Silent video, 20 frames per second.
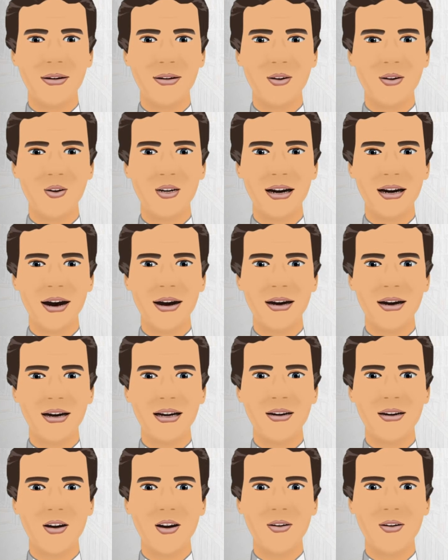The city
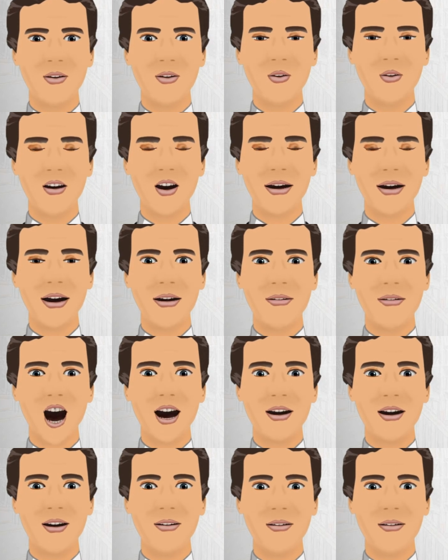is politically
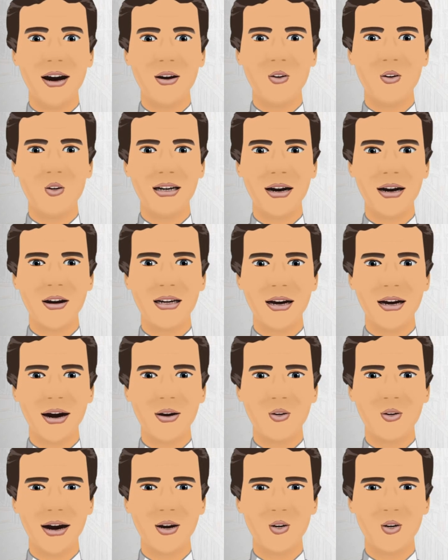divided into 6
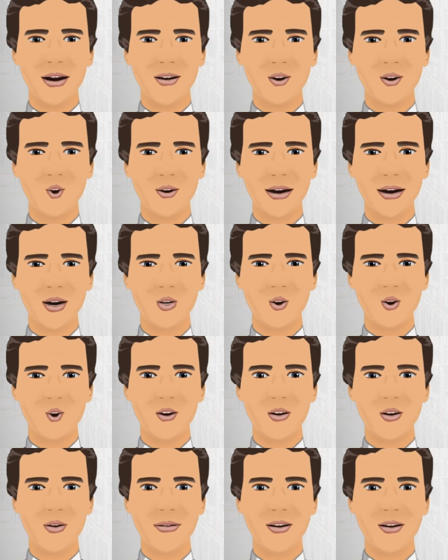legislative
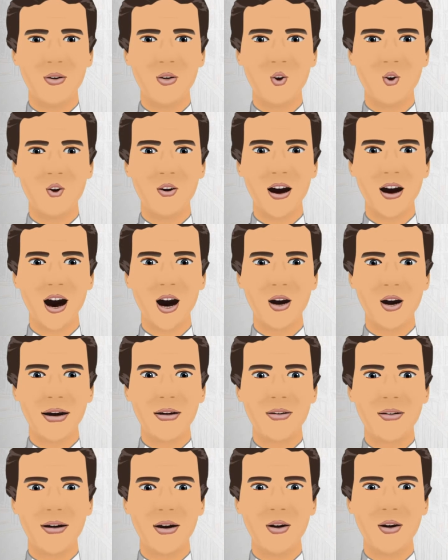districts and
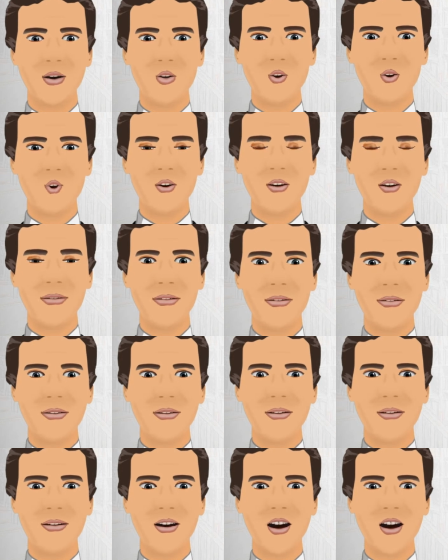geographically into
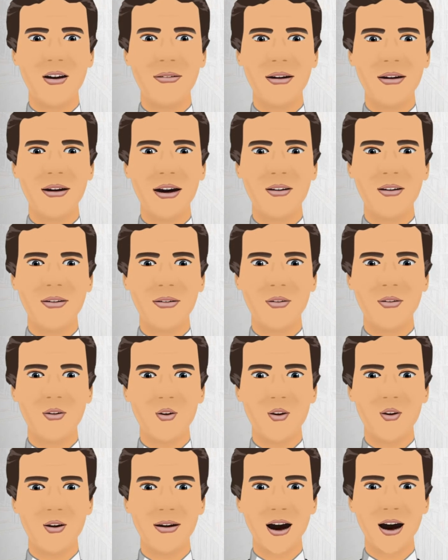Binondo,
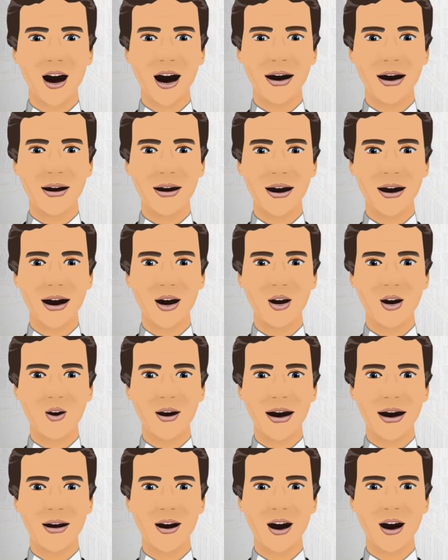Ermita,
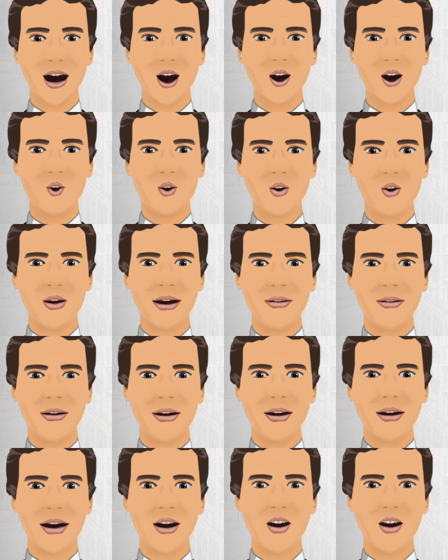Intramuros,
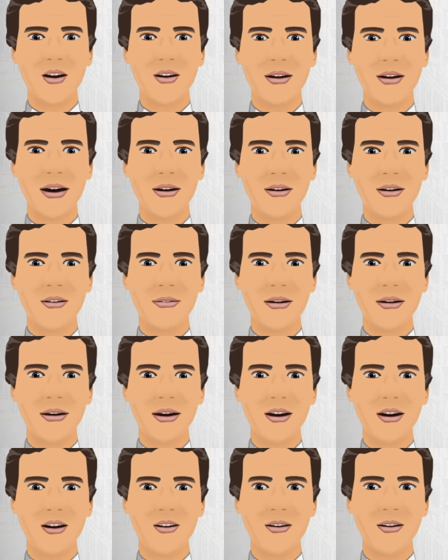Malate,
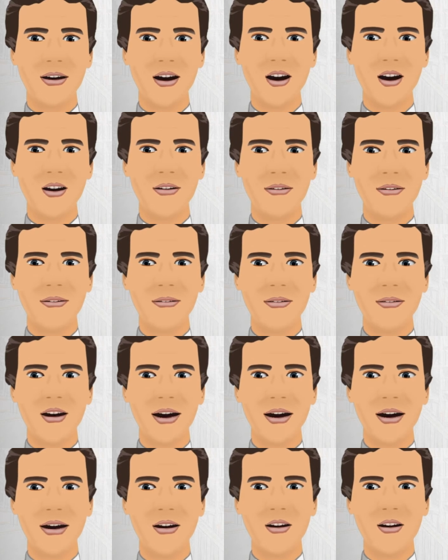Paco,
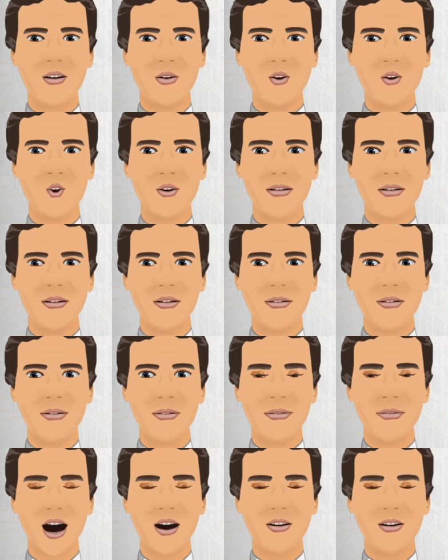Pandacan,
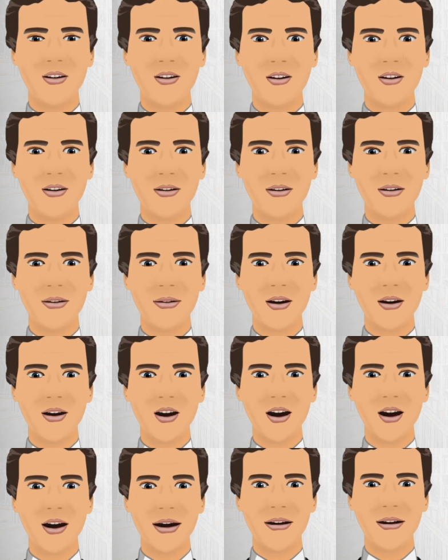Port Area,
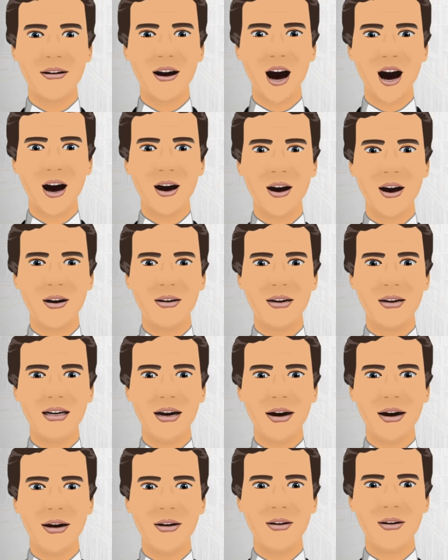Quiapo,
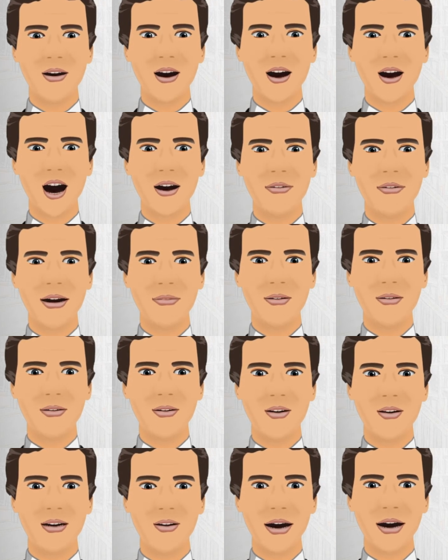Sampaloc,
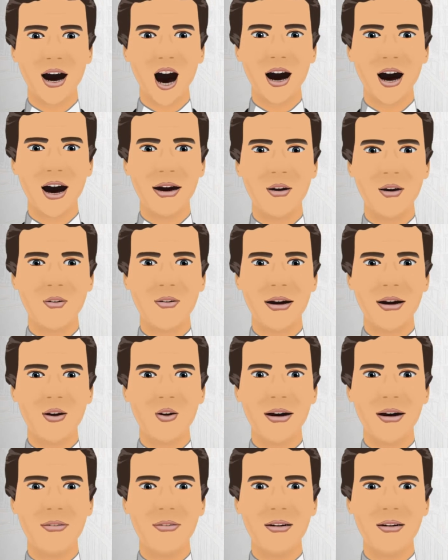San
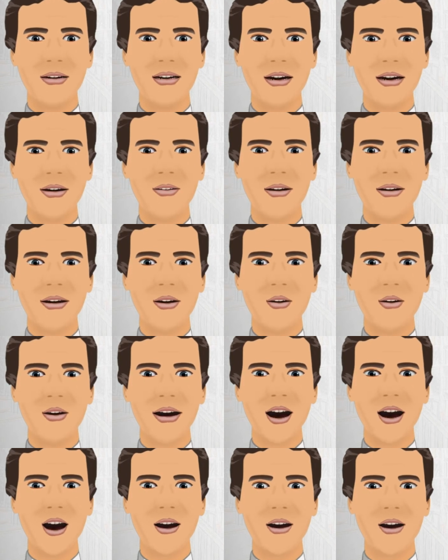Andres, San
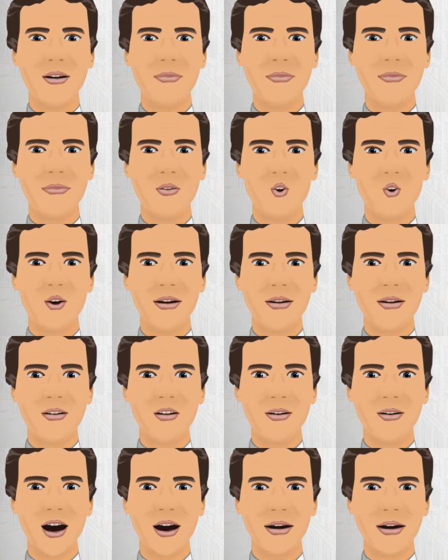Miguel, San
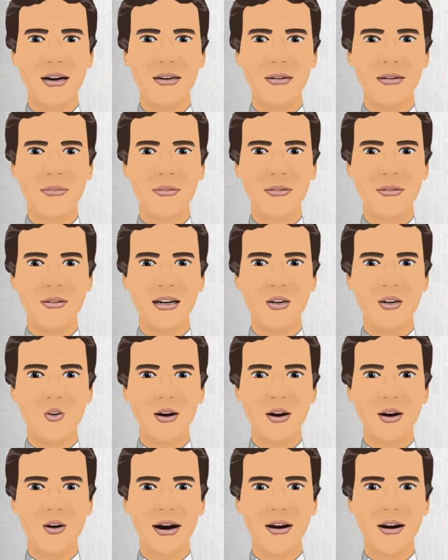Nicolas,
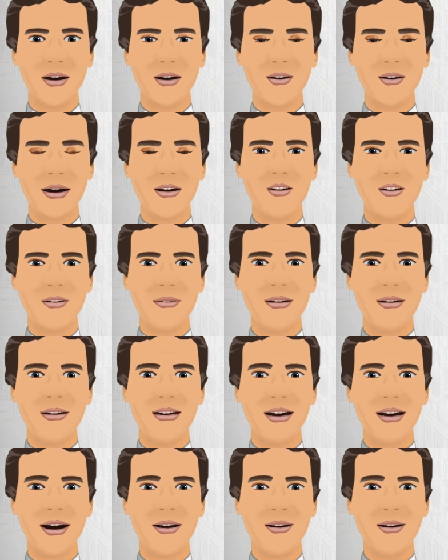Santa Ana,
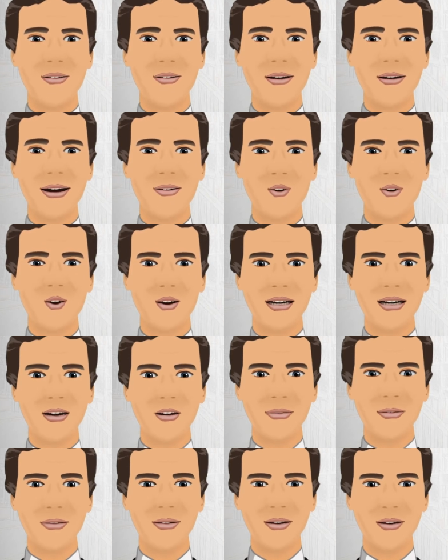Santa
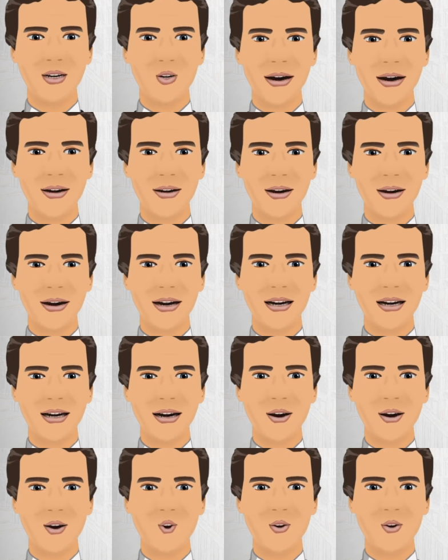Cruz, Santa
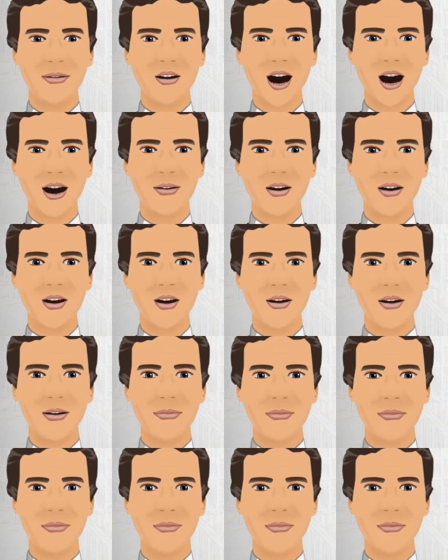Mesa and Tondo.